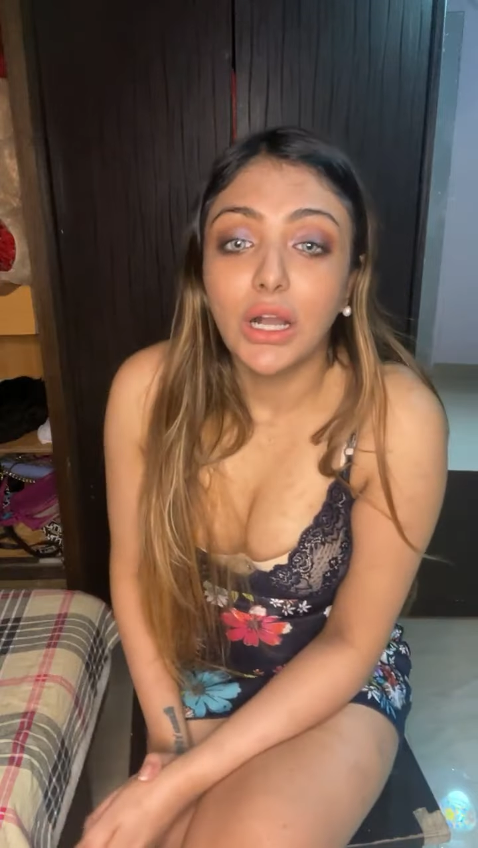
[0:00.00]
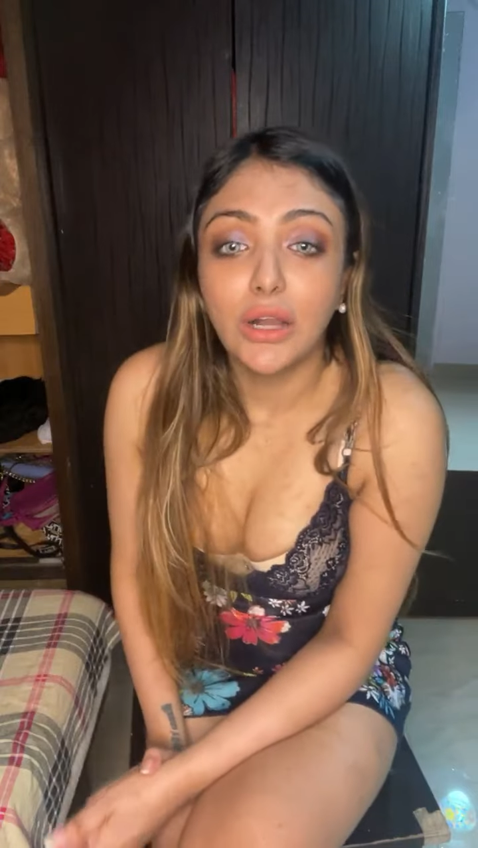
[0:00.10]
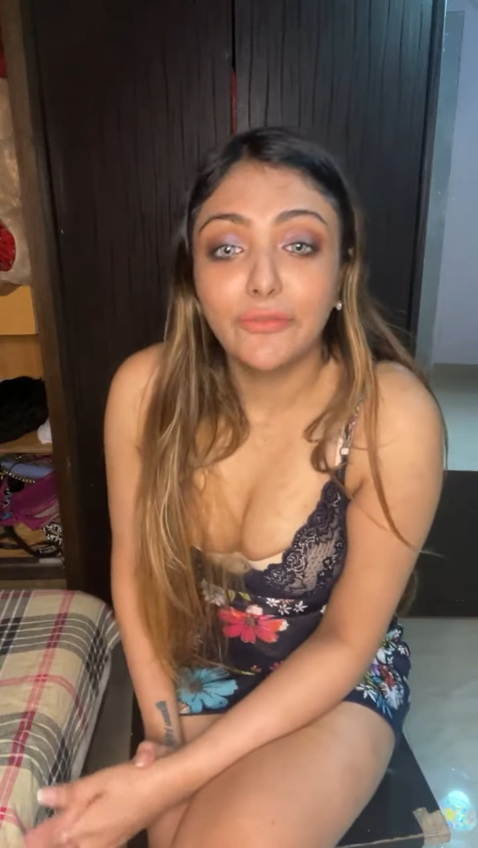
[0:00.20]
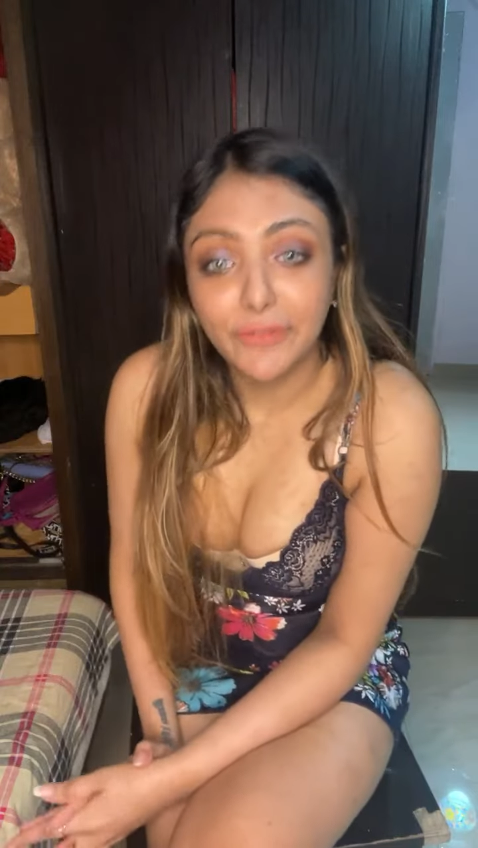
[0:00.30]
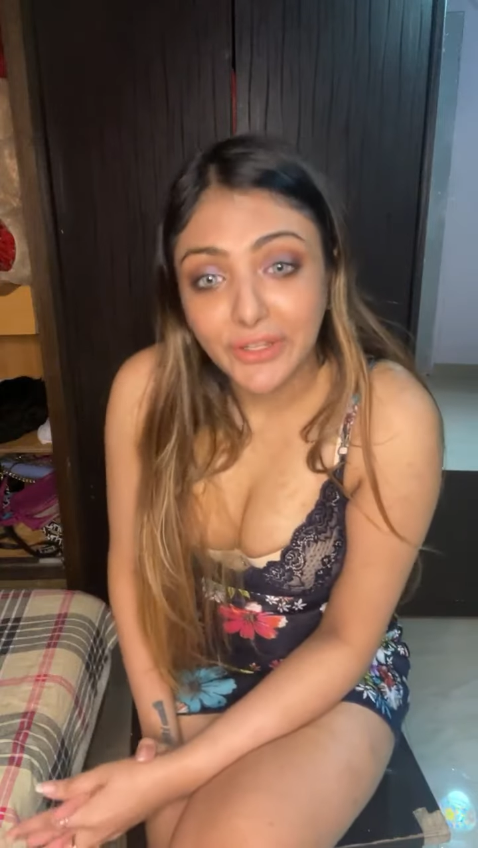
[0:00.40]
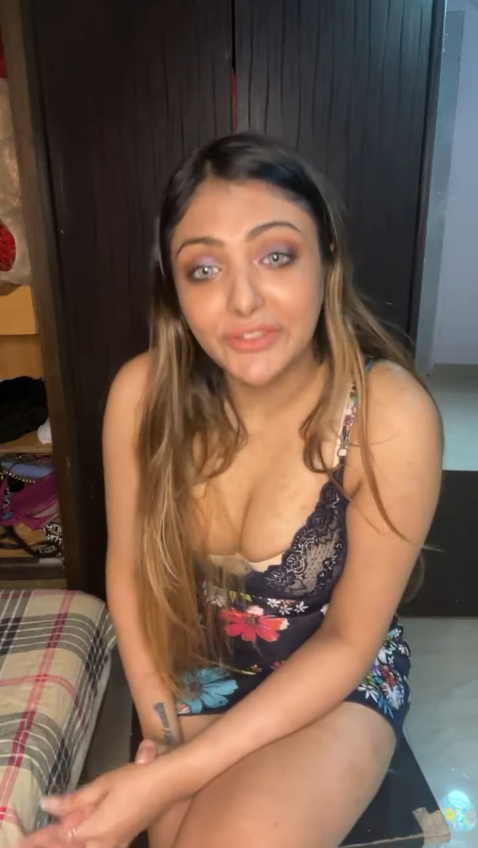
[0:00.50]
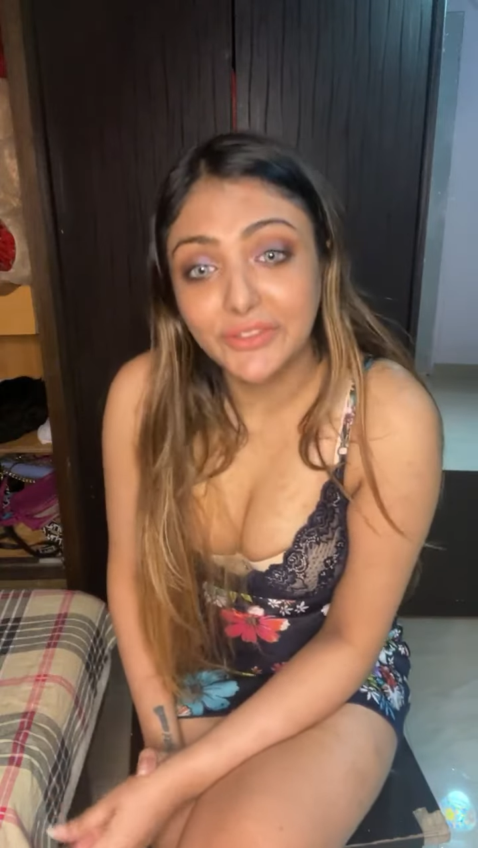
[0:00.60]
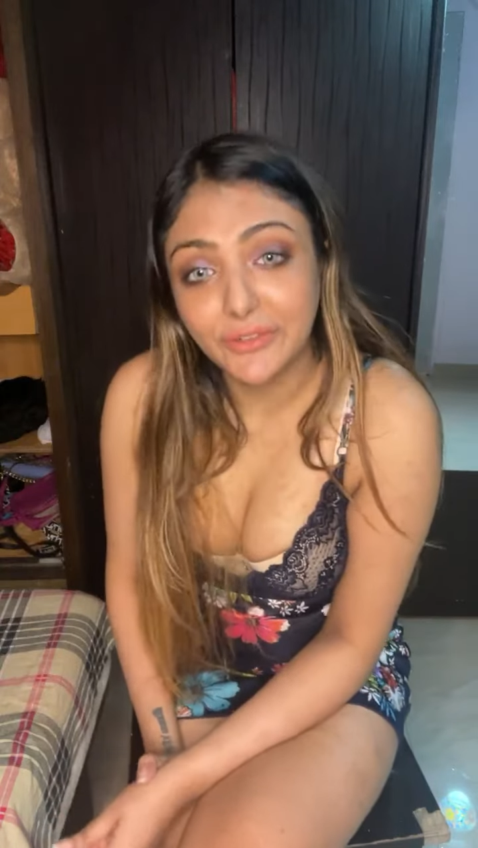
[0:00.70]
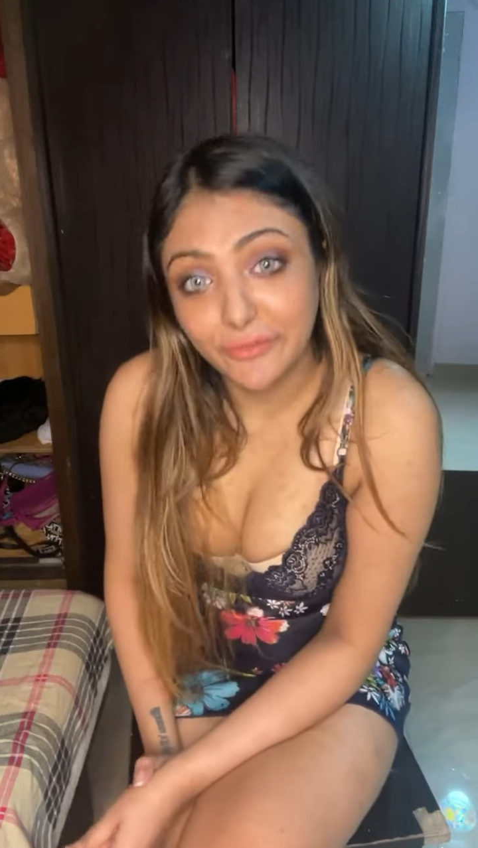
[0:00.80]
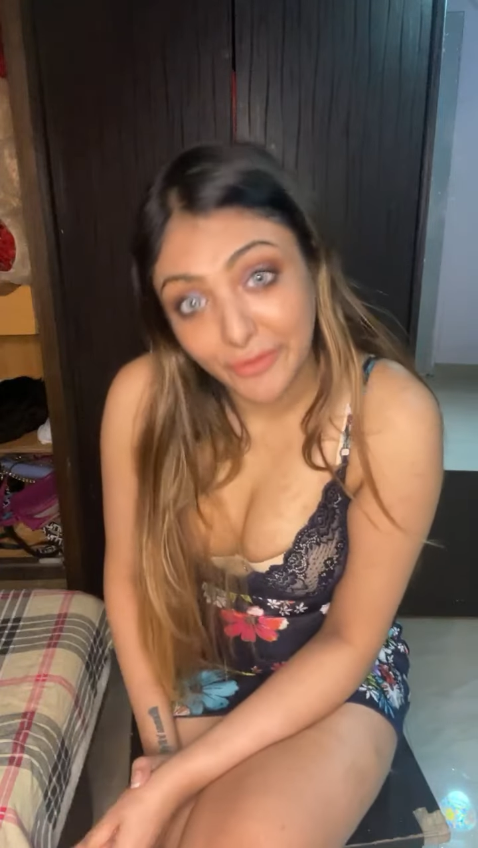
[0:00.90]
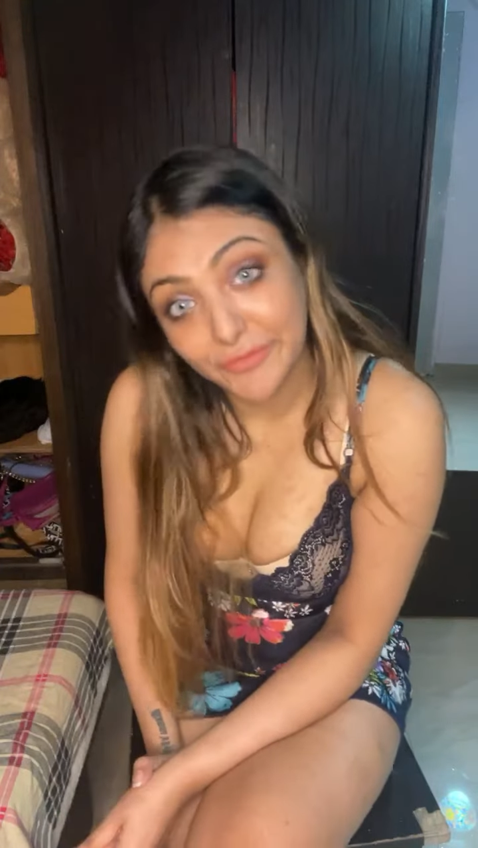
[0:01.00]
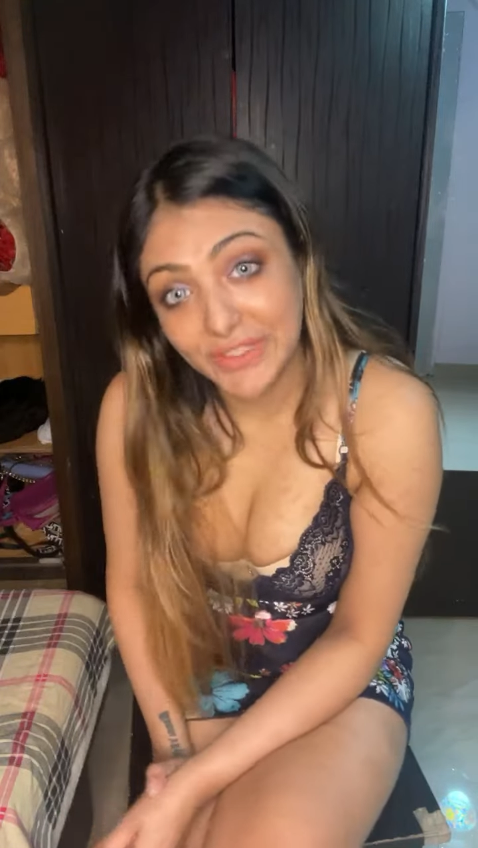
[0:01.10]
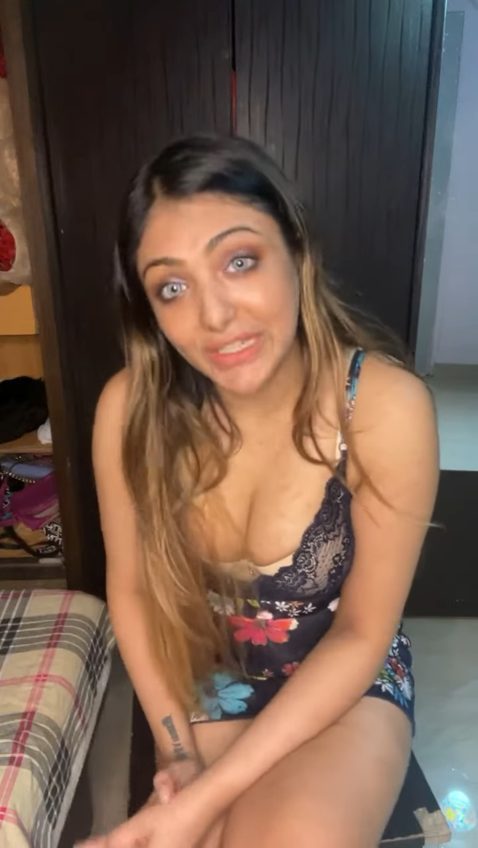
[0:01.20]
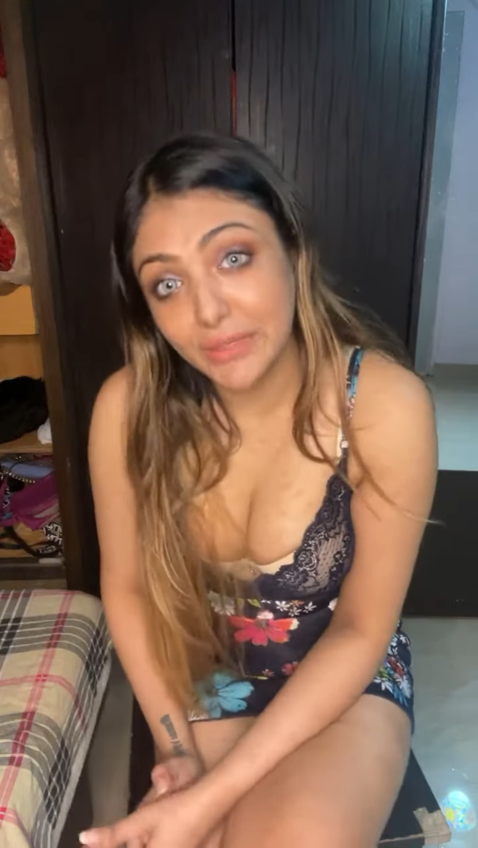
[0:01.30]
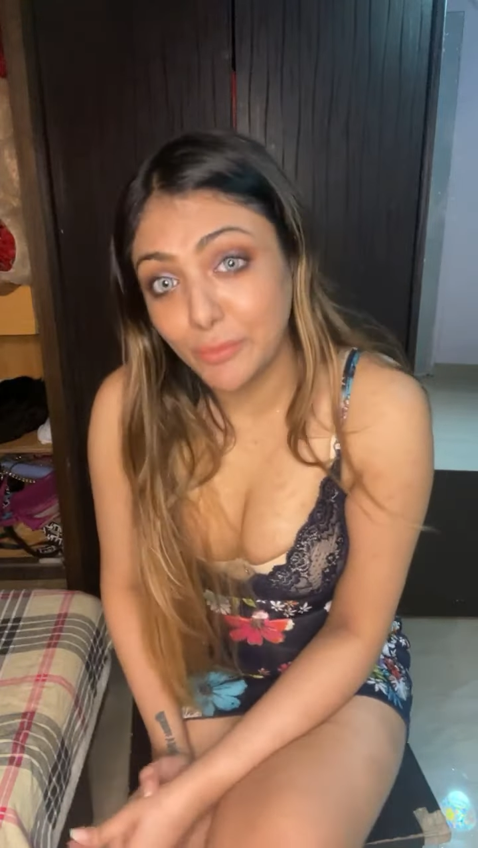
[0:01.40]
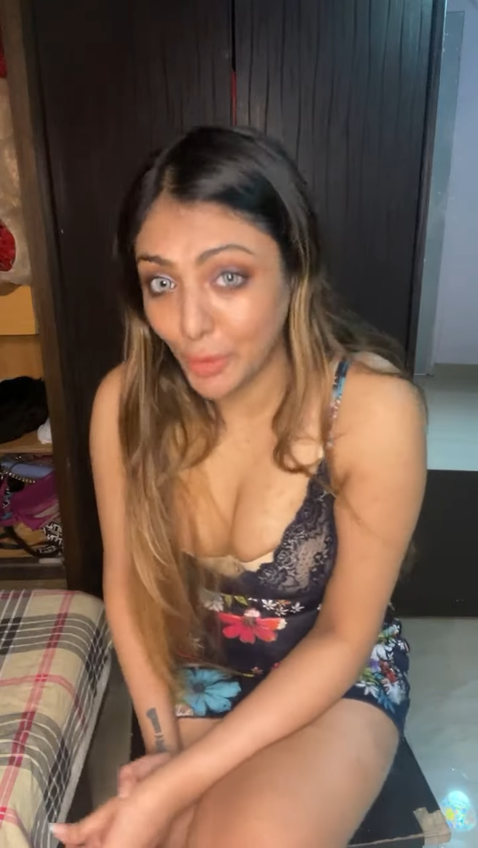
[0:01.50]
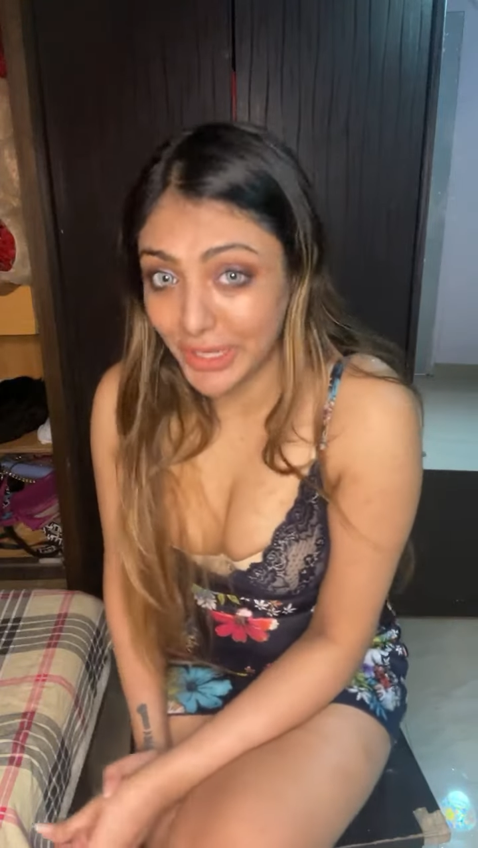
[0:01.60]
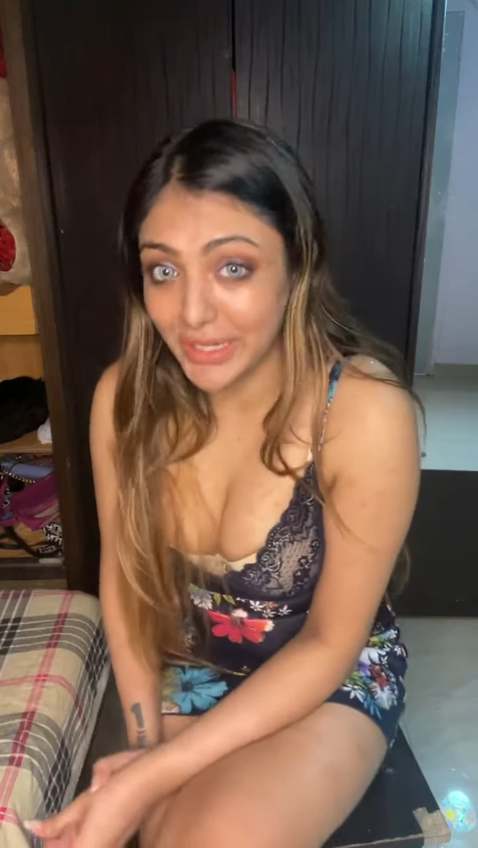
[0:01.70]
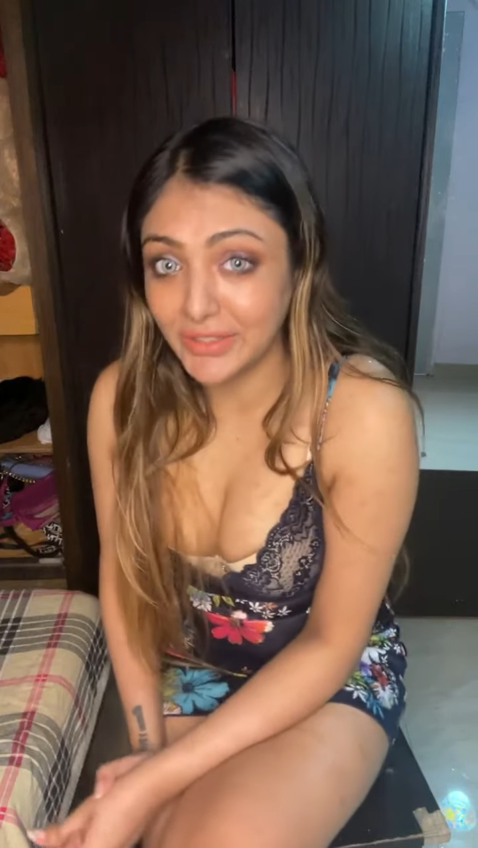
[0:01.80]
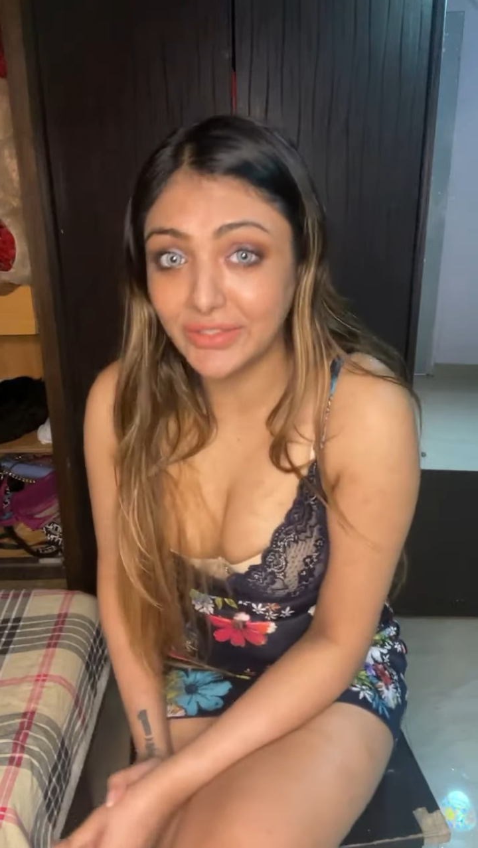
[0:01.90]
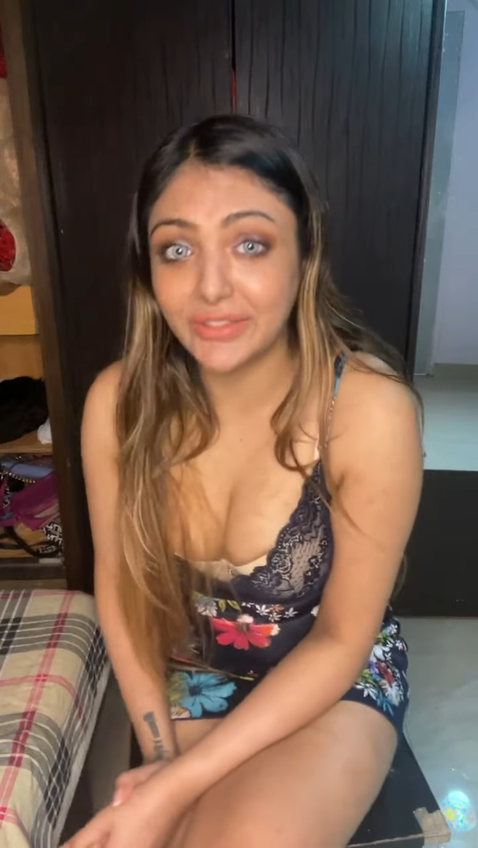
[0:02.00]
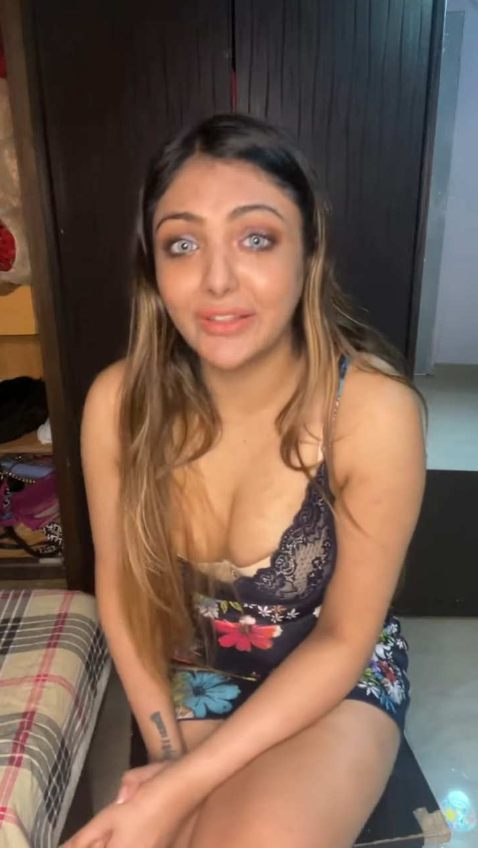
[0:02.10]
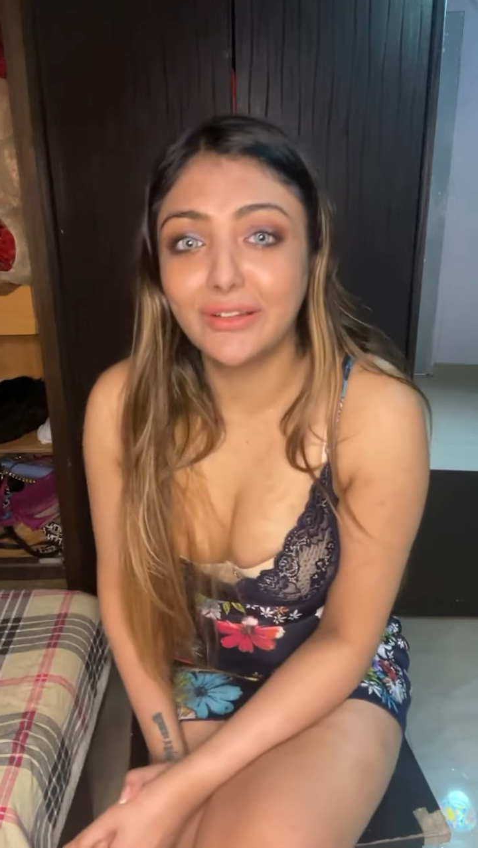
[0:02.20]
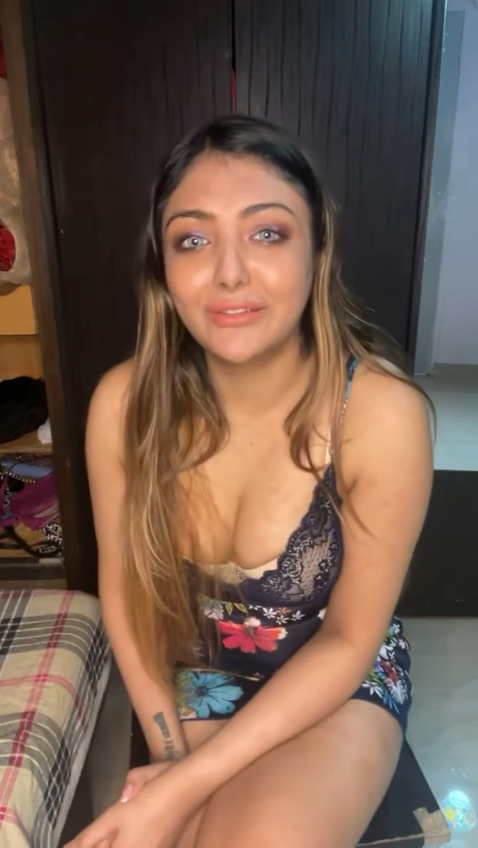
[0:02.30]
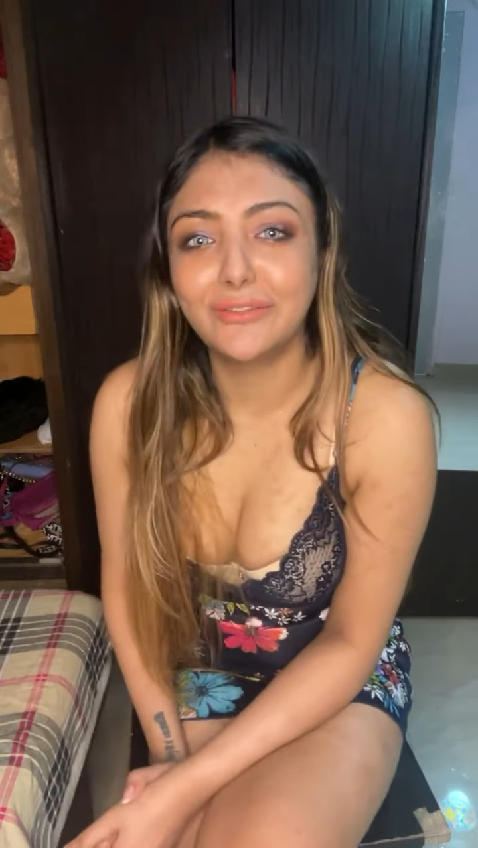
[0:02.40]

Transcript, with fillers: Uh, first fifty bookings